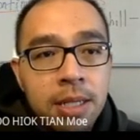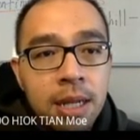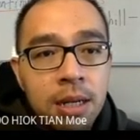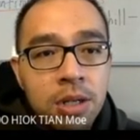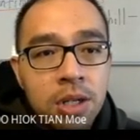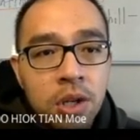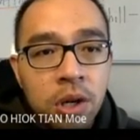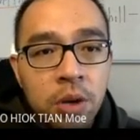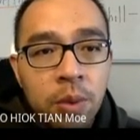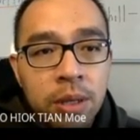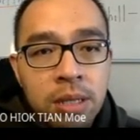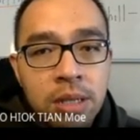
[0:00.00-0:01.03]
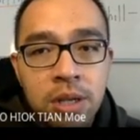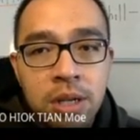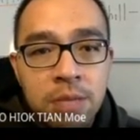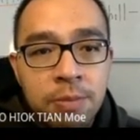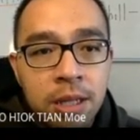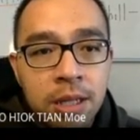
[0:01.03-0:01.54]
Ultrasonic waves is
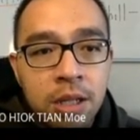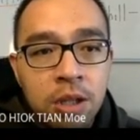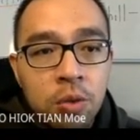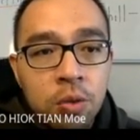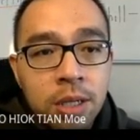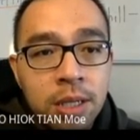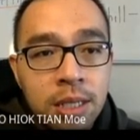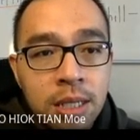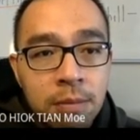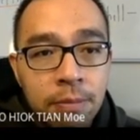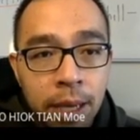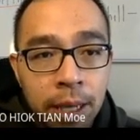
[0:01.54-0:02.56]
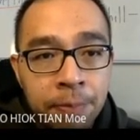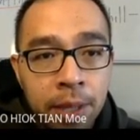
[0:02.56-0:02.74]
transmitted to the seabed